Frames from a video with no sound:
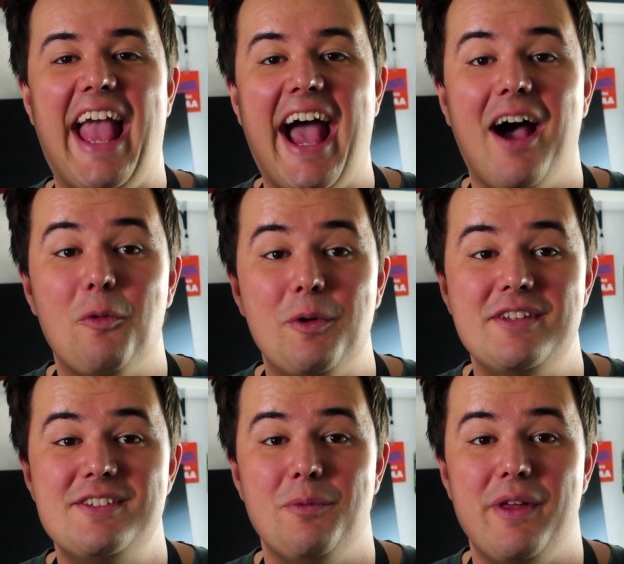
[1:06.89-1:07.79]

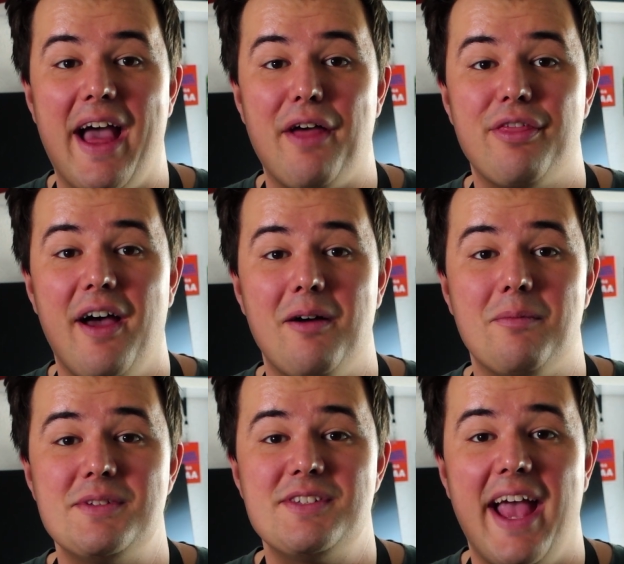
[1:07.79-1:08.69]
outwards with our
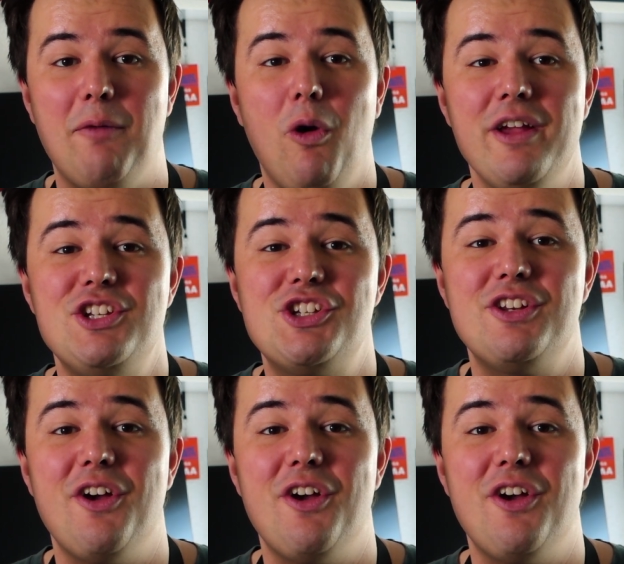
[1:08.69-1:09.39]
thumbs. And what you should